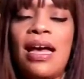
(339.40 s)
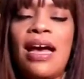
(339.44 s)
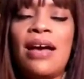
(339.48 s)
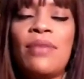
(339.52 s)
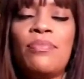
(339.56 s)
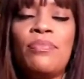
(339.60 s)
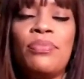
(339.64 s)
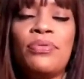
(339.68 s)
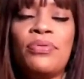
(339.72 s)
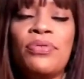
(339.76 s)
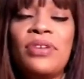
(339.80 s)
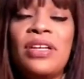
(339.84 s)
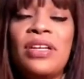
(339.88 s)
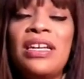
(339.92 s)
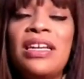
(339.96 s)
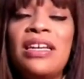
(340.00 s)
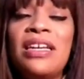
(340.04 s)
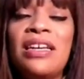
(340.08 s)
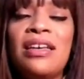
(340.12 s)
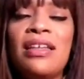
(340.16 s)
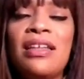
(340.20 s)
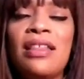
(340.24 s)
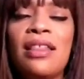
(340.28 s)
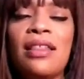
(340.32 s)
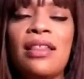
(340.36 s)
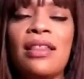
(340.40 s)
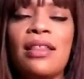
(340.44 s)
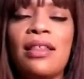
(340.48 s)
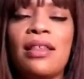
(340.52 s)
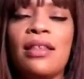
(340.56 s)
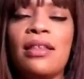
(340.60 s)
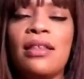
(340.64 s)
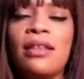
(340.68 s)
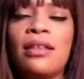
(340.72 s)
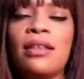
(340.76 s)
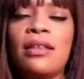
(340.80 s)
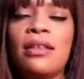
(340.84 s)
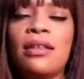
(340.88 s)
I breathe
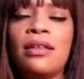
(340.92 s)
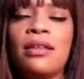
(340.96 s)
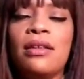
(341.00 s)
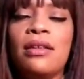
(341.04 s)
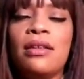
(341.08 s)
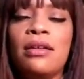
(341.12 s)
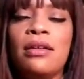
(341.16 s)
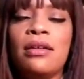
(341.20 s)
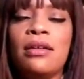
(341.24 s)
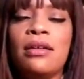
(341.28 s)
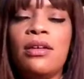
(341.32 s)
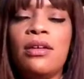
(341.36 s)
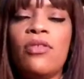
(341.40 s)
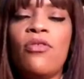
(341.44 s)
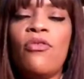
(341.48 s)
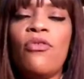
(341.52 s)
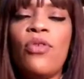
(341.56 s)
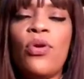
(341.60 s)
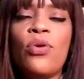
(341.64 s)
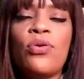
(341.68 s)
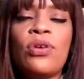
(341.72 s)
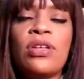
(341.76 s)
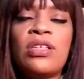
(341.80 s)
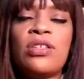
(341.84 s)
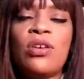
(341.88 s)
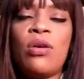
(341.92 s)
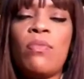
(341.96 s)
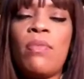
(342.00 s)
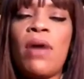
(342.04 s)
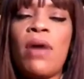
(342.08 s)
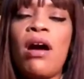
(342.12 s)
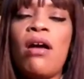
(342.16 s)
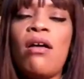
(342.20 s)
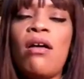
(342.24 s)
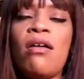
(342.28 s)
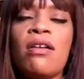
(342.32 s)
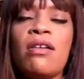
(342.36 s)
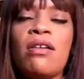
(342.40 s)
and focus on
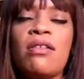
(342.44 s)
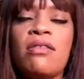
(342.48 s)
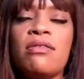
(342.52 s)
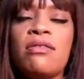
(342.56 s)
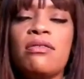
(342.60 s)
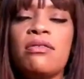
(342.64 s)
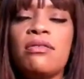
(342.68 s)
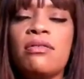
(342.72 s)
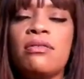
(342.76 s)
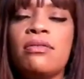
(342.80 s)
my heart.